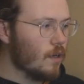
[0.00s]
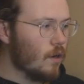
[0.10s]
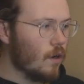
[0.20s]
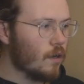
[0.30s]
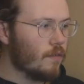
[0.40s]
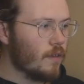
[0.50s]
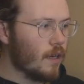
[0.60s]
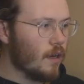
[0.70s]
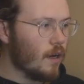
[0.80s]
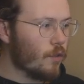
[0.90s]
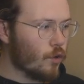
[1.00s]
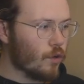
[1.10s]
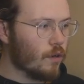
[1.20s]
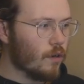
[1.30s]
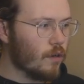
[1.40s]
all of the
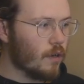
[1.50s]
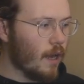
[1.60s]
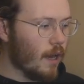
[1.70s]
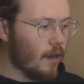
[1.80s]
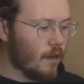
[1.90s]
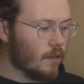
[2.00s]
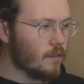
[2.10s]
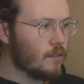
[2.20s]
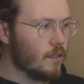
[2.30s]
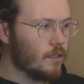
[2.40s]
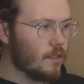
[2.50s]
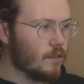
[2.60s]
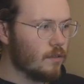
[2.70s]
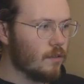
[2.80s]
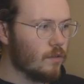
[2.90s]
other add-ons such
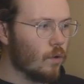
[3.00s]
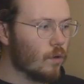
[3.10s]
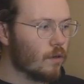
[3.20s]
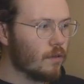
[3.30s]
as the door,